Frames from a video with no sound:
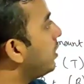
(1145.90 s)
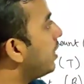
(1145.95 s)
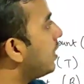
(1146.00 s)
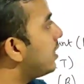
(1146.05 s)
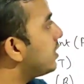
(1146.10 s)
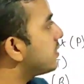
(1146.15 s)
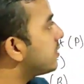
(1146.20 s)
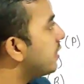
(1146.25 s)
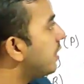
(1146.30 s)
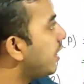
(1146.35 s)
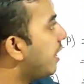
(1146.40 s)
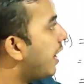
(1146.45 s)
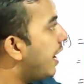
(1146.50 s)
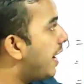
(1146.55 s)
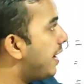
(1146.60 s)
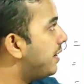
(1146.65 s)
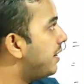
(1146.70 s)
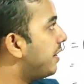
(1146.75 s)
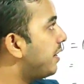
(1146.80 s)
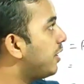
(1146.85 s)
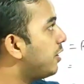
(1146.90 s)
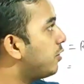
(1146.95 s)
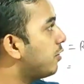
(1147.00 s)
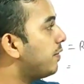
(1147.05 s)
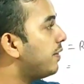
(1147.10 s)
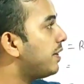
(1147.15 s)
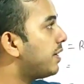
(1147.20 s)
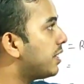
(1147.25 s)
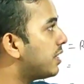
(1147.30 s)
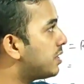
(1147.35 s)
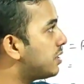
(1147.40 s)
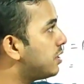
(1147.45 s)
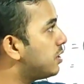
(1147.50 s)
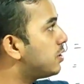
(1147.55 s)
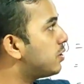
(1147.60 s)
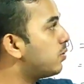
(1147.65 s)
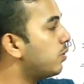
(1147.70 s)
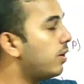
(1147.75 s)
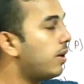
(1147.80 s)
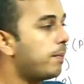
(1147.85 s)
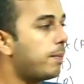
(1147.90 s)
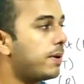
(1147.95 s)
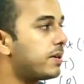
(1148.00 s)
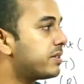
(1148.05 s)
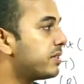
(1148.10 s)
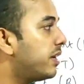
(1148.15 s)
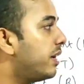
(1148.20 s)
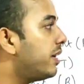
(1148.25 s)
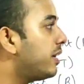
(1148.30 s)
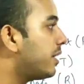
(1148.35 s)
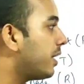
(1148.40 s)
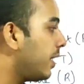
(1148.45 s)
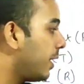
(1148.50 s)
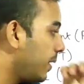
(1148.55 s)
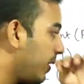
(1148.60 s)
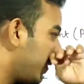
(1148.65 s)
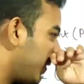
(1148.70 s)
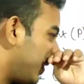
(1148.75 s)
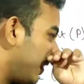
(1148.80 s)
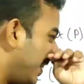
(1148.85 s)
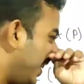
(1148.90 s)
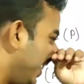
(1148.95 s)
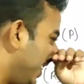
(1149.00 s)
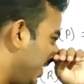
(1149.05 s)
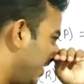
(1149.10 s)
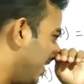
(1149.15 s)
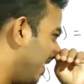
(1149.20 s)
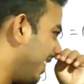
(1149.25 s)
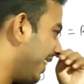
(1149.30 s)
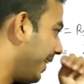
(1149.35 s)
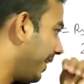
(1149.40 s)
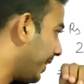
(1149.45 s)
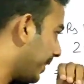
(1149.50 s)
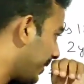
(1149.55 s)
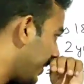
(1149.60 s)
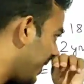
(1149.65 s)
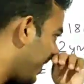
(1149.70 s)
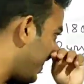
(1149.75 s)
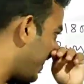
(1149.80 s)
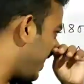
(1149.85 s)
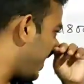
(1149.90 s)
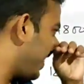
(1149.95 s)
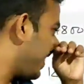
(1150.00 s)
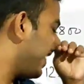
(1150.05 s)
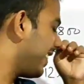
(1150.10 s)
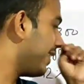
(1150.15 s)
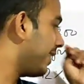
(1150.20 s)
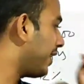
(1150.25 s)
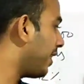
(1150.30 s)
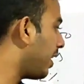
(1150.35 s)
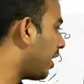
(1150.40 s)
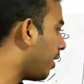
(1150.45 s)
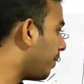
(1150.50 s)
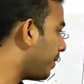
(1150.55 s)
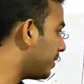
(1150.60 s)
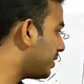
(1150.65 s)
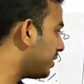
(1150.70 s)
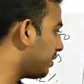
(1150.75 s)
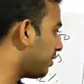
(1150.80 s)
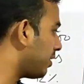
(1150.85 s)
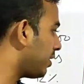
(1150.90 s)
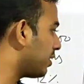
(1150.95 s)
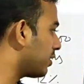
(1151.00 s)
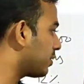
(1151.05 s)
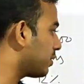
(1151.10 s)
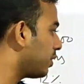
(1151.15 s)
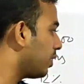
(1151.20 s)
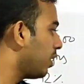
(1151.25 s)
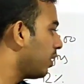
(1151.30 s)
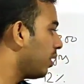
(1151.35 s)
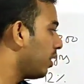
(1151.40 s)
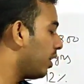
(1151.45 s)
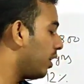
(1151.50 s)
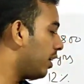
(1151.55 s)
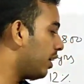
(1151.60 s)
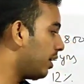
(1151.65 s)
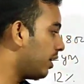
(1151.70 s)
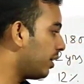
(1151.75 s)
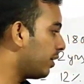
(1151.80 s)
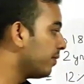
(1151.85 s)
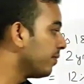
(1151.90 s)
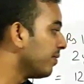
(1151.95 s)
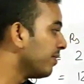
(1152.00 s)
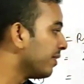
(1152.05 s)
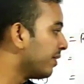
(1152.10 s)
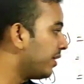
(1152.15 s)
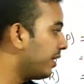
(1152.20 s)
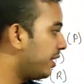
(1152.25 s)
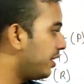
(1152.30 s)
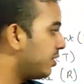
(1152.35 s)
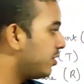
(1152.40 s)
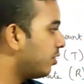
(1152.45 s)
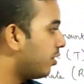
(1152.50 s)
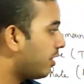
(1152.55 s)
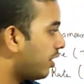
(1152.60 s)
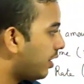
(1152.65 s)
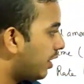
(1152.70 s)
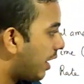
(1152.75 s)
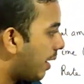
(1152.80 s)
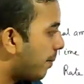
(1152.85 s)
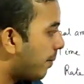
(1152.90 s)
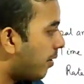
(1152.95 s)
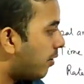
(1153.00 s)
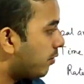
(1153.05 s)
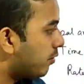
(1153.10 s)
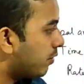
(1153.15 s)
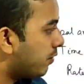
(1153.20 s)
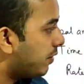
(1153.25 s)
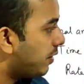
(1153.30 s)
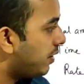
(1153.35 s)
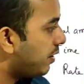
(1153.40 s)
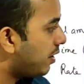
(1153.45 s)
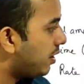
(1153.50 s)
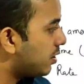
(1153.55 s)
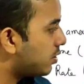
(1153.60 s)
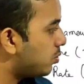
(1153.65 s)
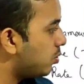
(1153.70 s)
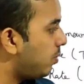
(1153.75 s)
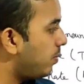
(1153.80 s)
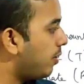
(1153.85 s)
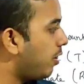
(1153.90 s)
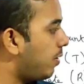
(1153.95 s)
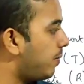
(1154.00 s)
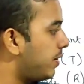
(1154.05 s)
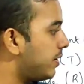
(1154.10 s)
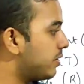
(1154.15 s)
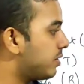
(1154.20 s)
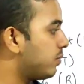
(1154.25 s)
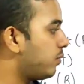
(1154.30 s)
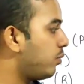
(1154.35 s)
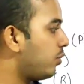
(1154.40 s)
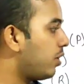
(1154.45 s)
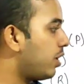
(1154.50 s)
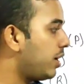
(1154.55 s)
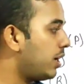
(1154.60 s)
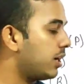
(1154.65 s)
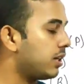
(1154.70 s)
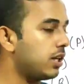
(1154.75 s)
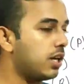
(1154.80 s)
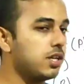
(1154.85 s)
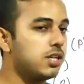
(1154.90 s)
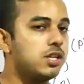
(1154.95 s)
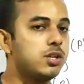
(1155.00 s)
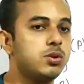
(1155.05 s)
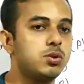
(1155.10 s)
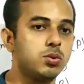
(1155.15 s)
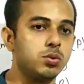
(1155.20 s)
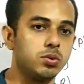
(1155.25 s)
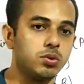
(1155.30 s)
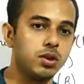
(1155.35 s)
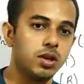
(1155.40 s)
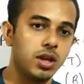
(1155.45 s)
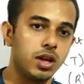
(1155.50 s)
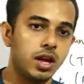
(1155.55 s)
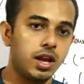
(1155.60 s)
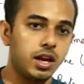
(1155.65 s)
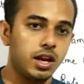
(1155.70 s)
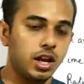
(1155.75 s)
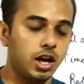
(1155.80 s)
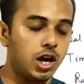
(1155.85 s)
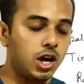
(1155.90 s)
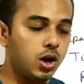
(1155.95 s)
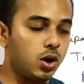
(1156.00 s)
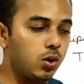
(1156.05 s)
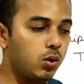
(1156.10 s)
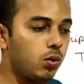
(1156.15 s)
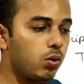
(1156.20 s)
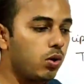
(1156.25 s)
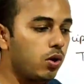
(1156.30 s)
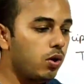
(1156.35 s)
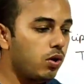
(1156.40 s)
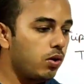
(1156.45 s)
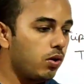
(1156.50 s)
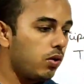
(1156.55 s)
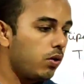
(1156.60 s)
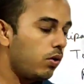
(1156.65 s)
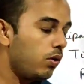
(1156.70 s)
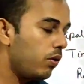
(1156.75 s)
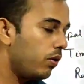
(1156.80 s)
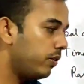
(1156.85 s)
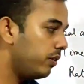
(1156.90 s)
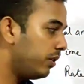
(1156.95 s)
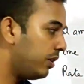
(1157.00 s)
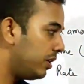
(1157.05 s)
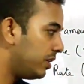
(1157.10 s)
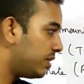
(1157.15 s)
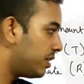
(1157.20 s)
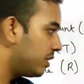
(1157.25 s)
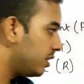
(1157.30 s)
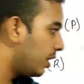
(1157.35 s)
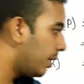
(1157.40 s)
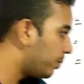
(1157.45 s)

years, and the rate of interest is 12%, so you will directly take how much interest, that is your amount of interest will be how much, 432. Now this is